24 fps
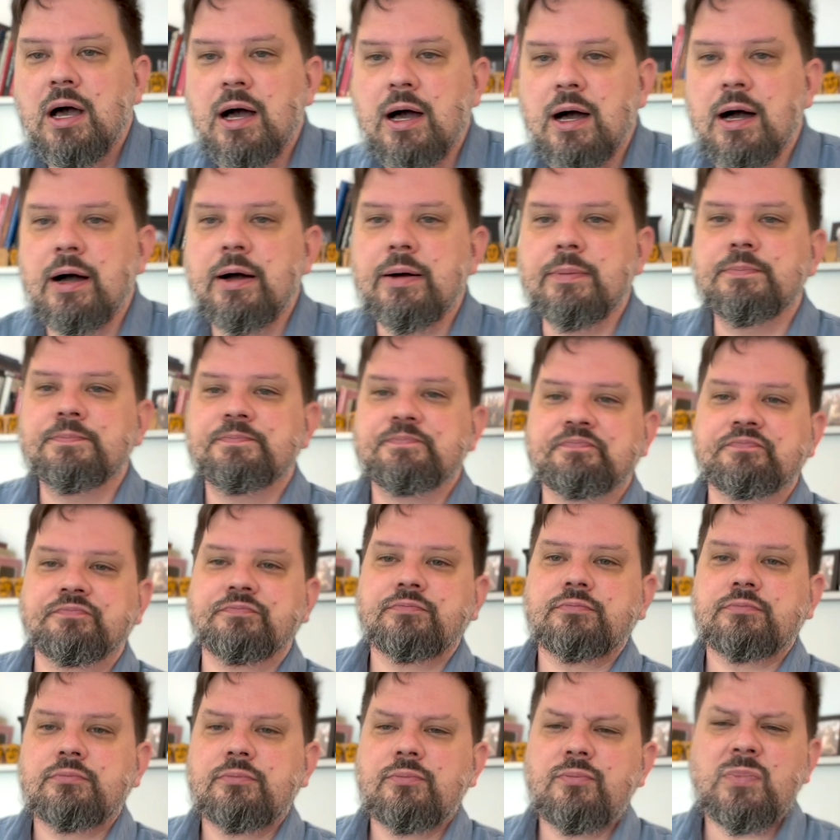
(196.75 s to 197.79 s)

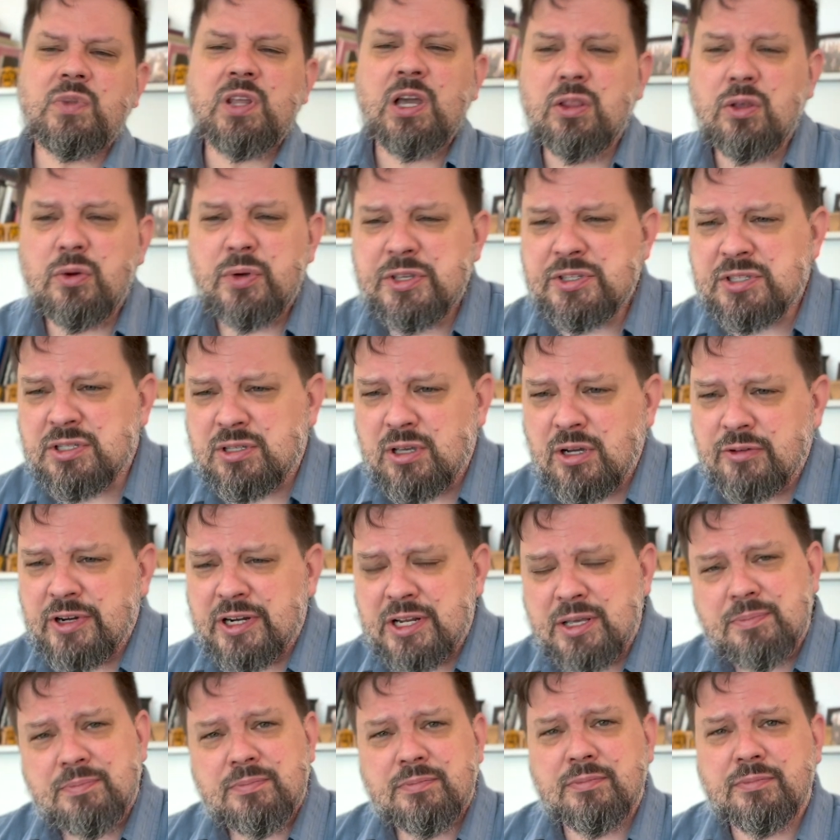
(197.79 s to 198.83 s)
Although his is
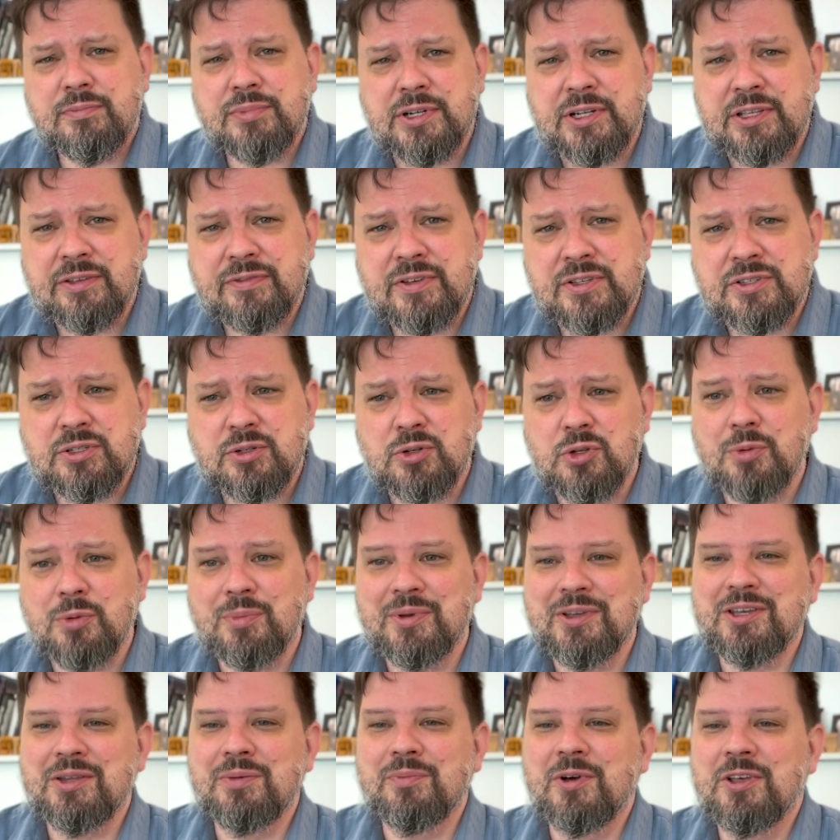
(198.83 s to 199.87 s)
already pretty physical to
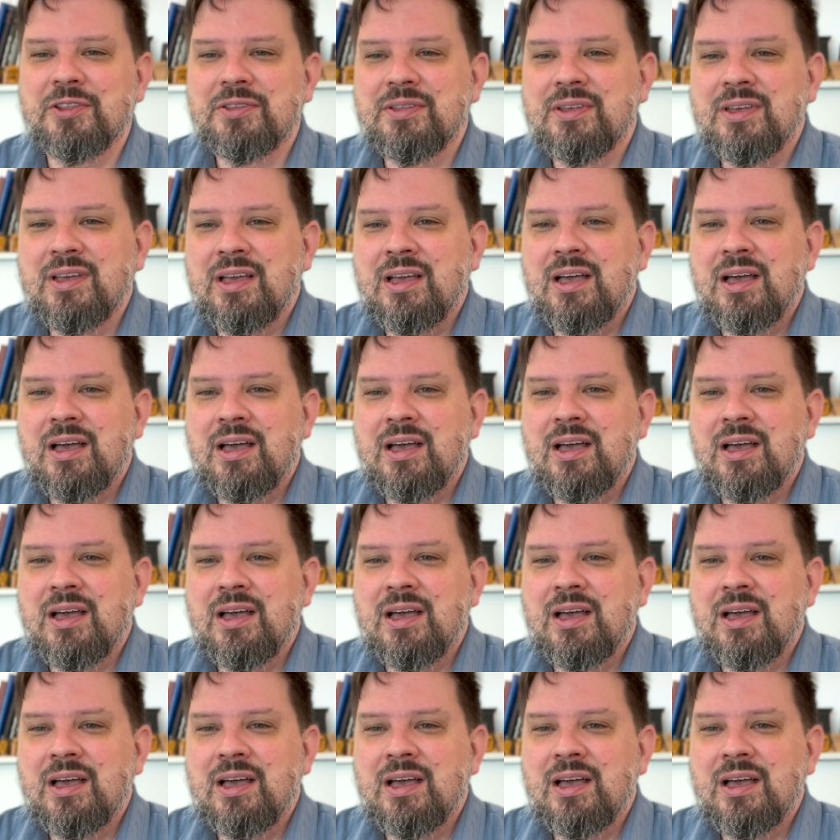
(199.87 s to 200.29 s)
begin with.